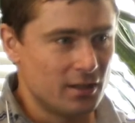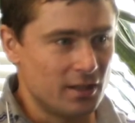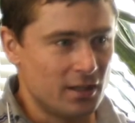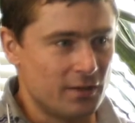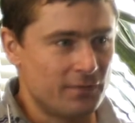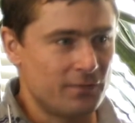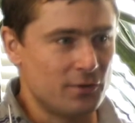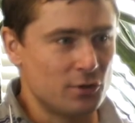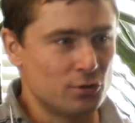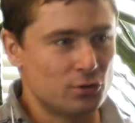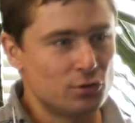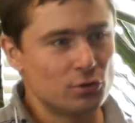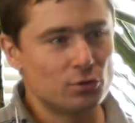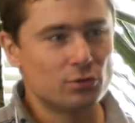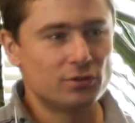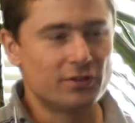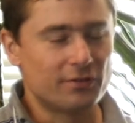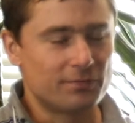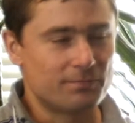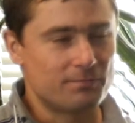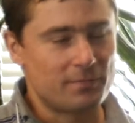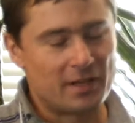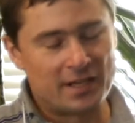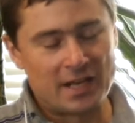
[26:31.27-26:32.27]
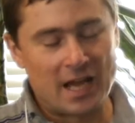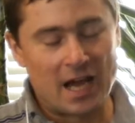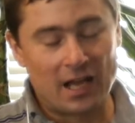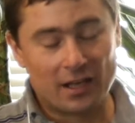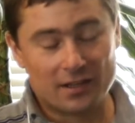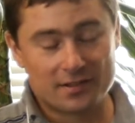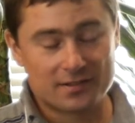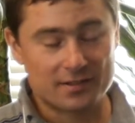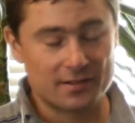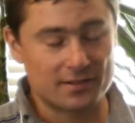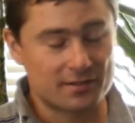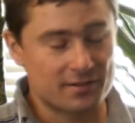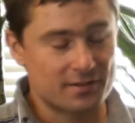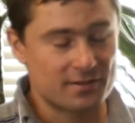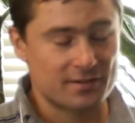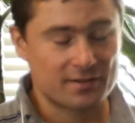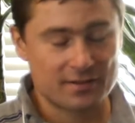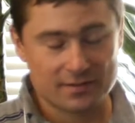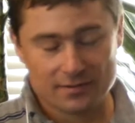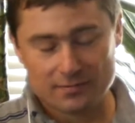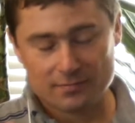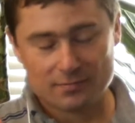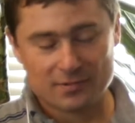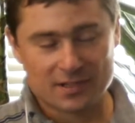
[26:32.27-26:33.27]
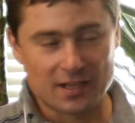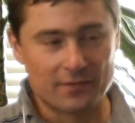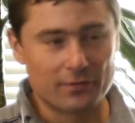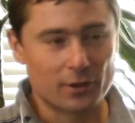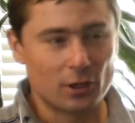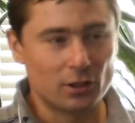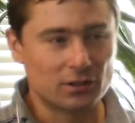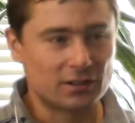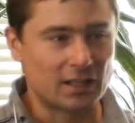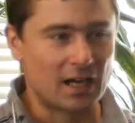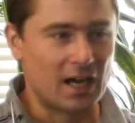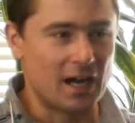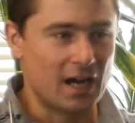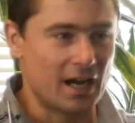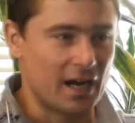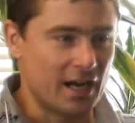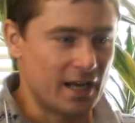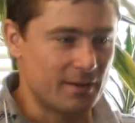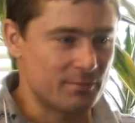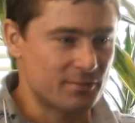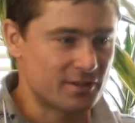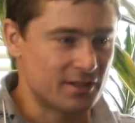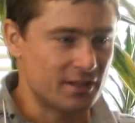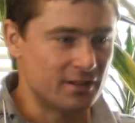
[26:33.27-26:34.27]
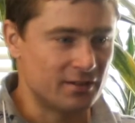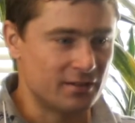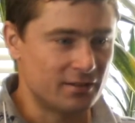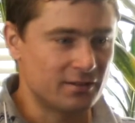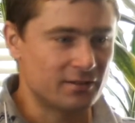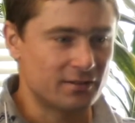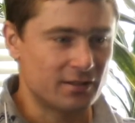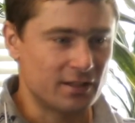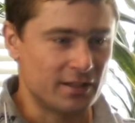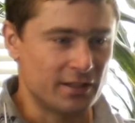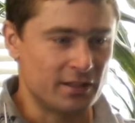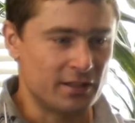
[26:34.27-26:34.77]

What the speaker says: if you do the analysis several times and